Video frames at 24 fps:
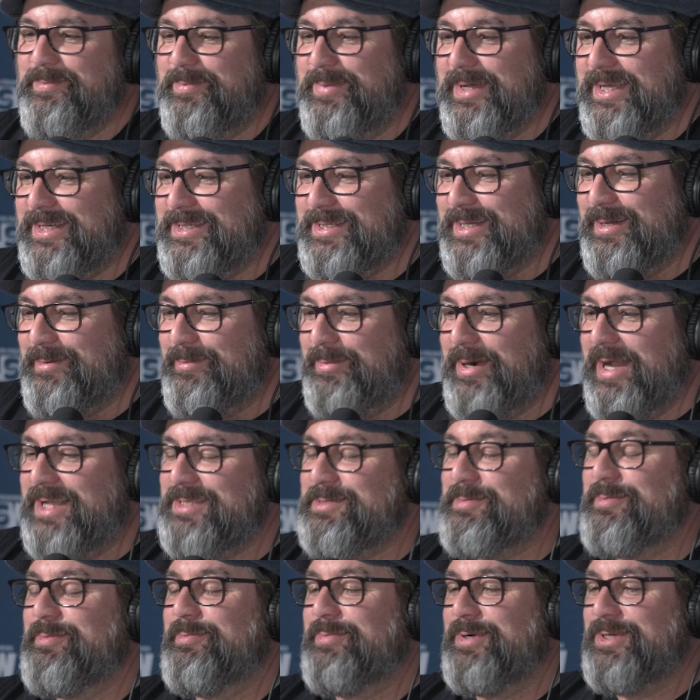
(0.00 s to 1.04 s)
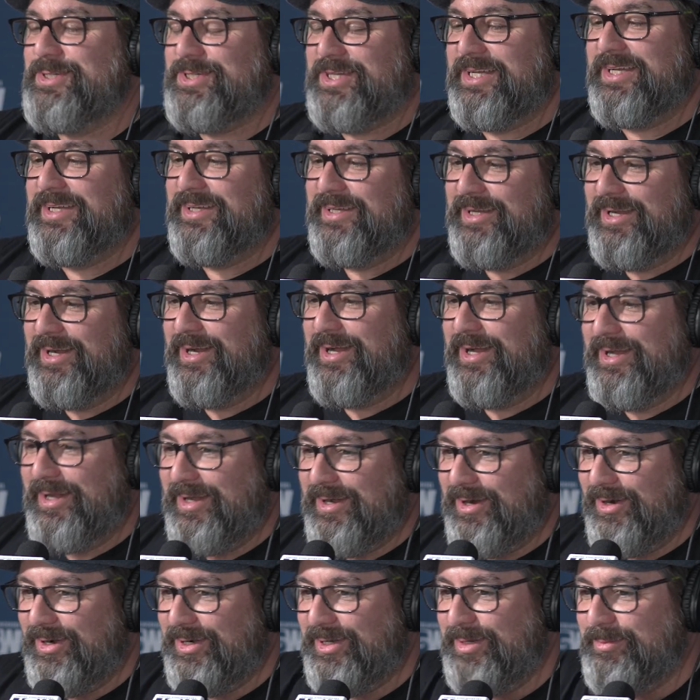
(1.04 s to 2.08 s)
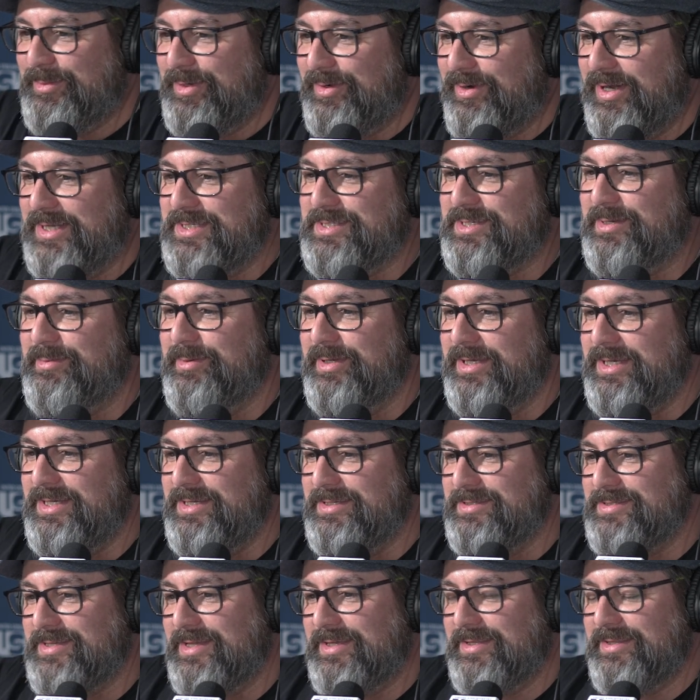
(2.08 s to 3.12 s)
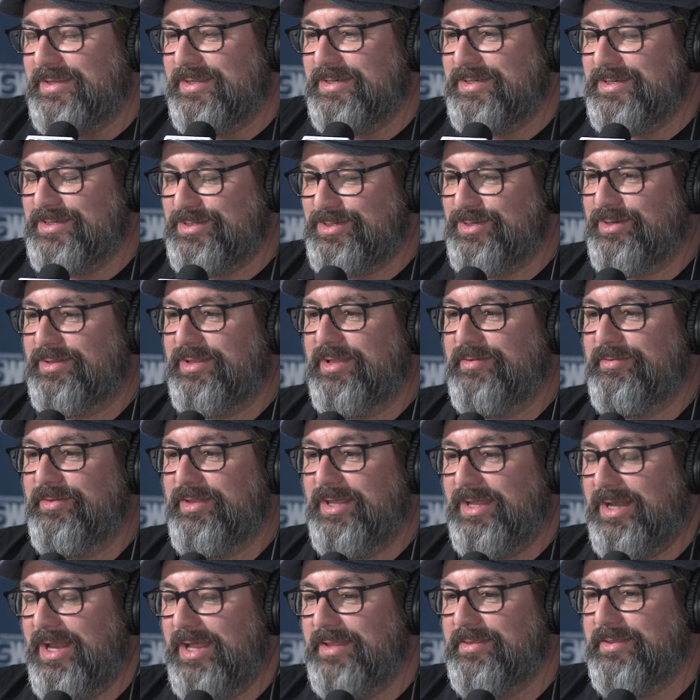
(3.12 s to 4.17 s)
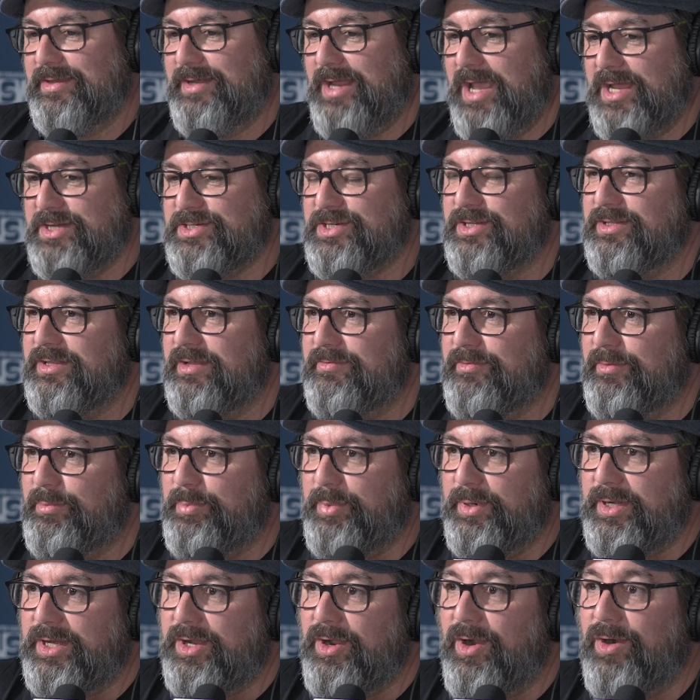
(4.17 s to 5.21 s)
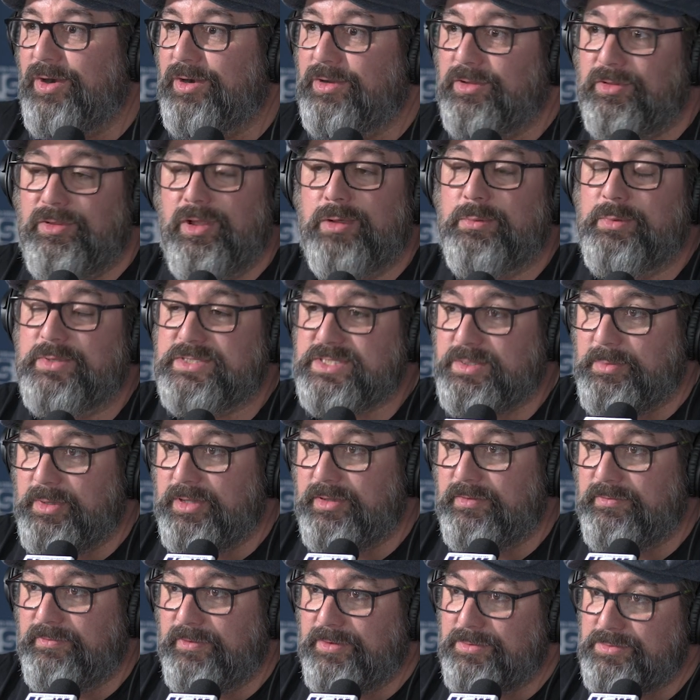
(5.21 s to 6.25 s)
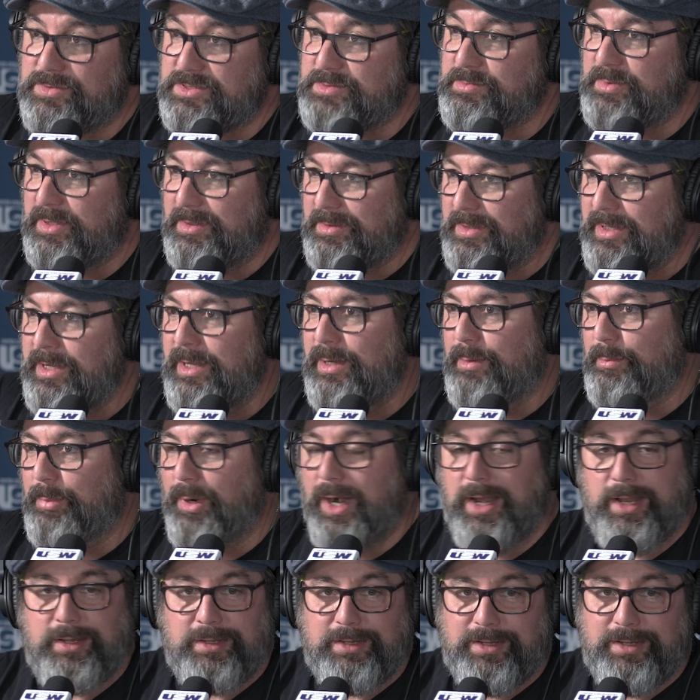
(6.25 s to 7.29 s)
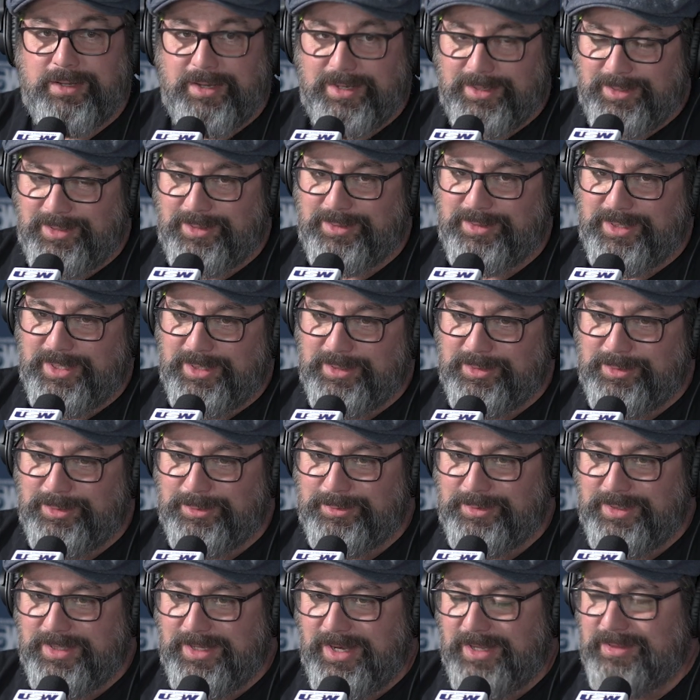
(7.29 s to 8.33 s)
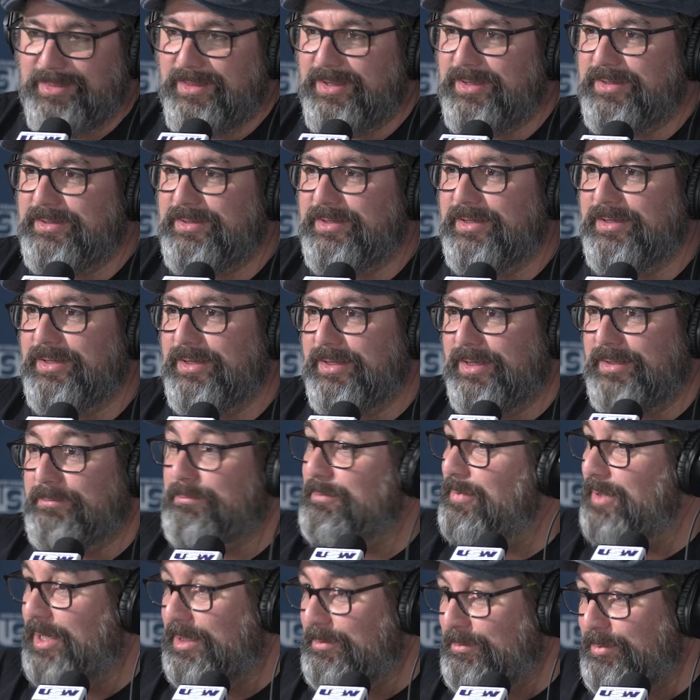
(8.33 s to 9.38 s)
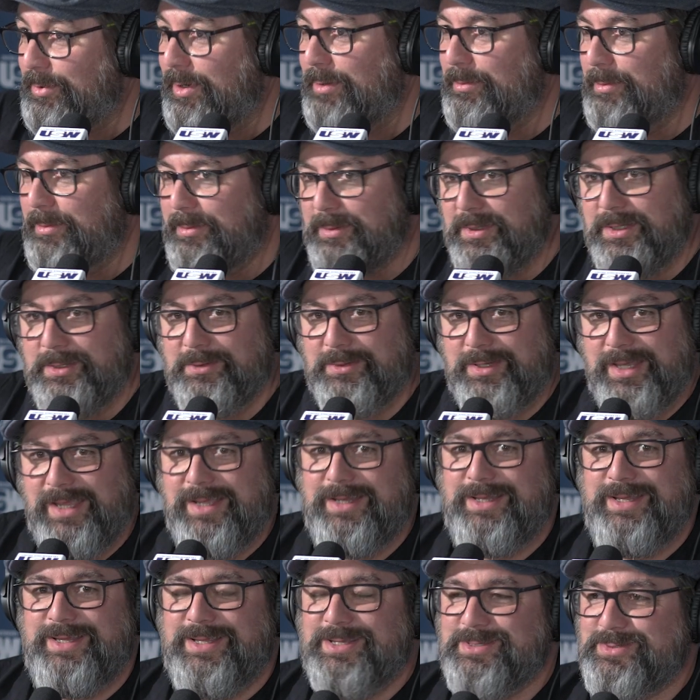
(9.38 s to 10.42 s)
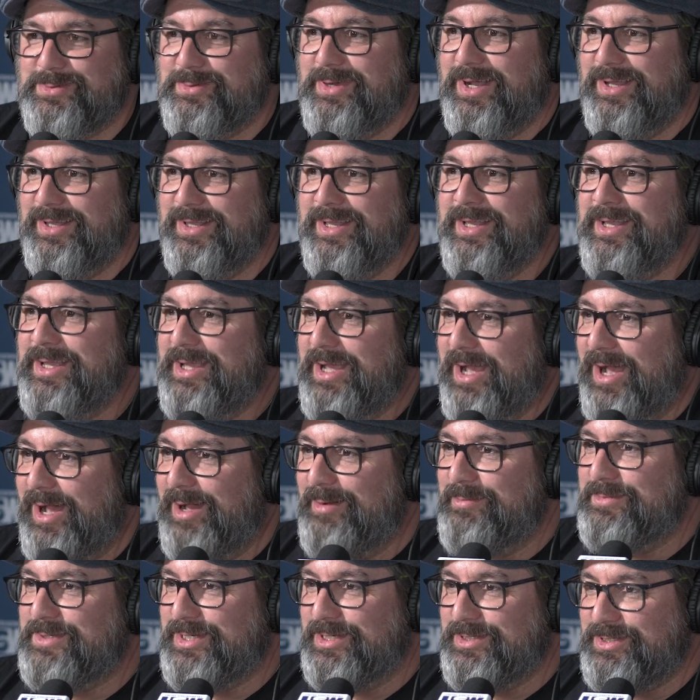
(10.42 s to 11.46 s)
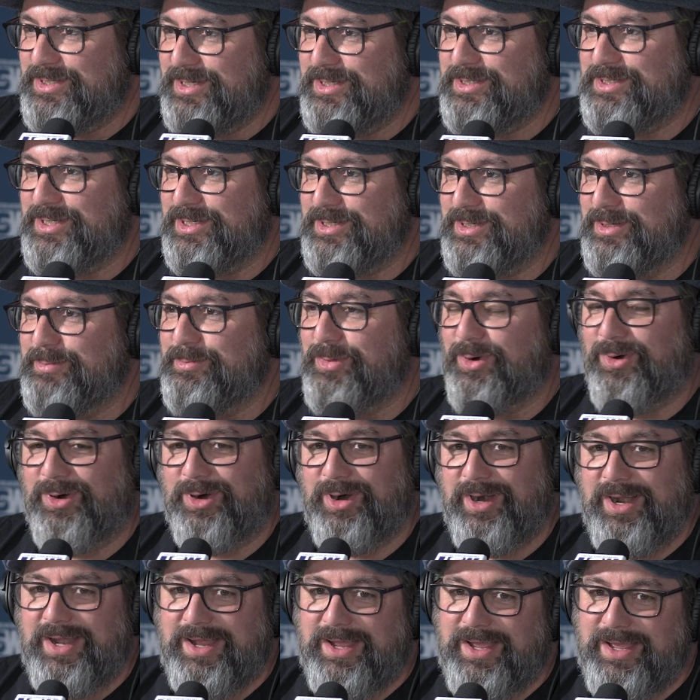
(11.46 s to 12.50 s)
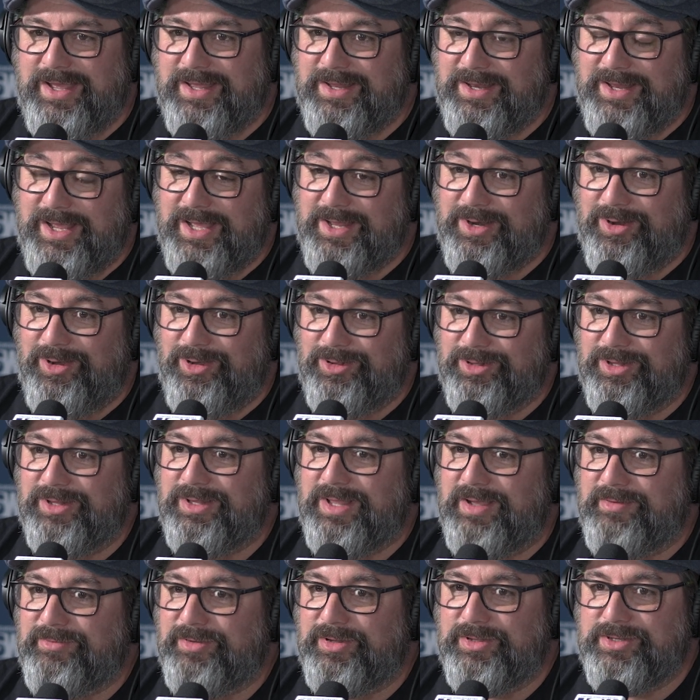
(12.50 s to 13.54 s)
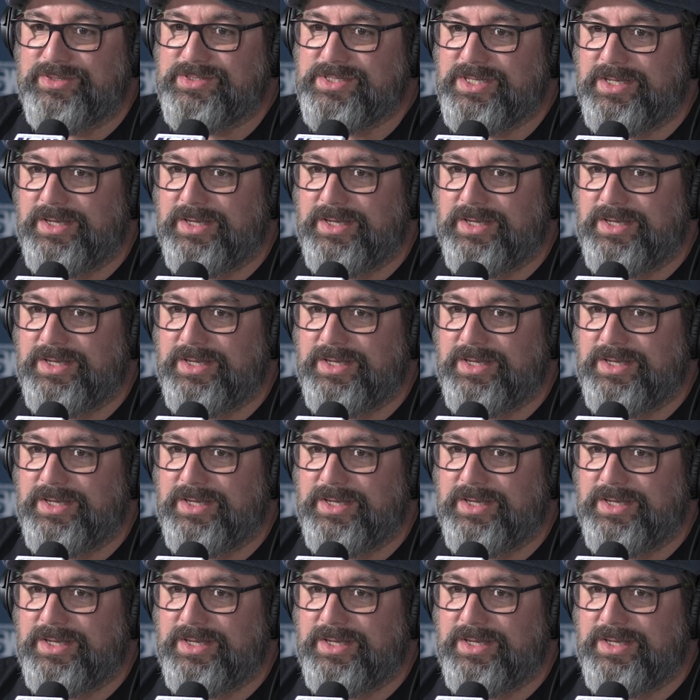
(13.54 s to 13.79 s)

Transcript: But Brett's been pushing our human rights committees at the district level and at the national level pretty hard, along with some other folks, Brandon included, I think, and probably you, Catie, as well, to do more at all the levels.